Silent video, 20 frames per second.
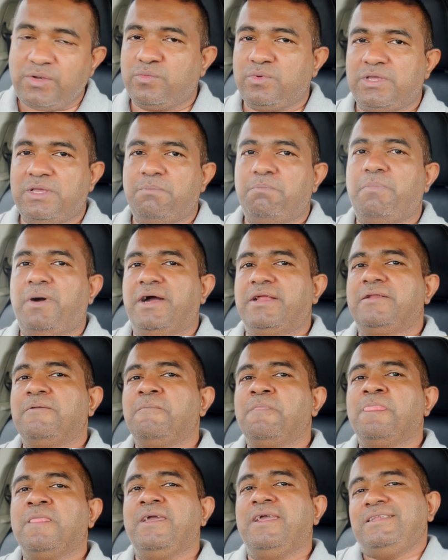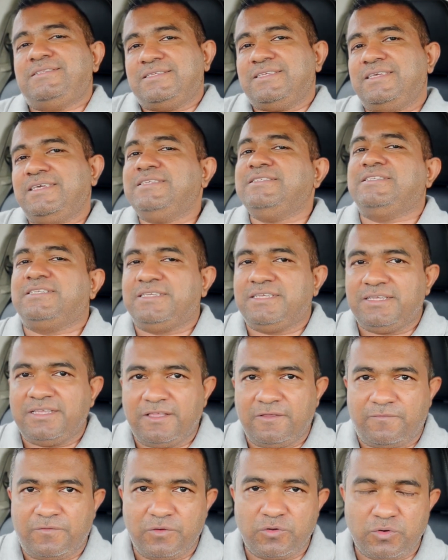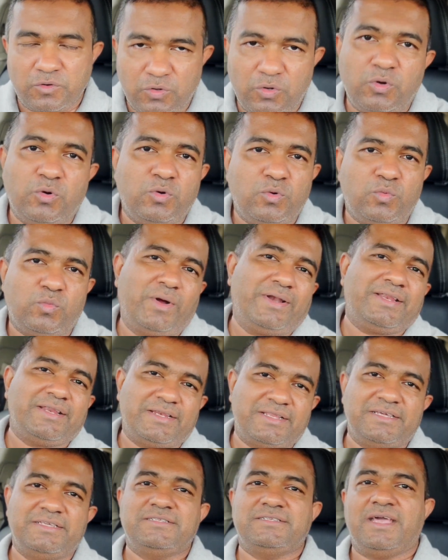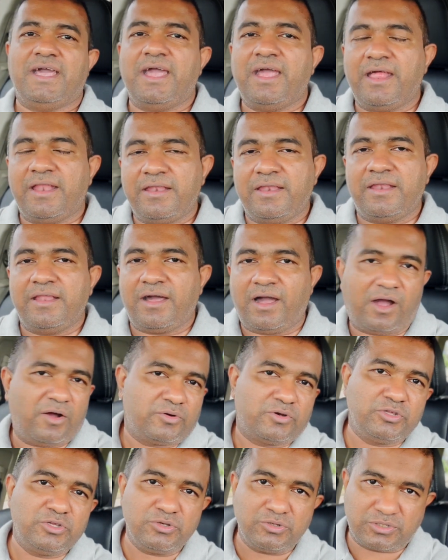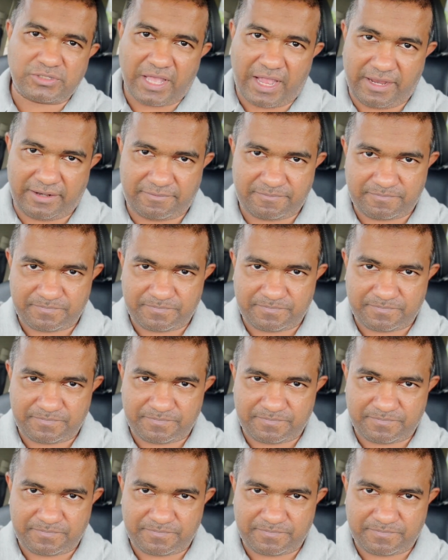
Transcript: way, but it's easy if you know what it is and how to use that.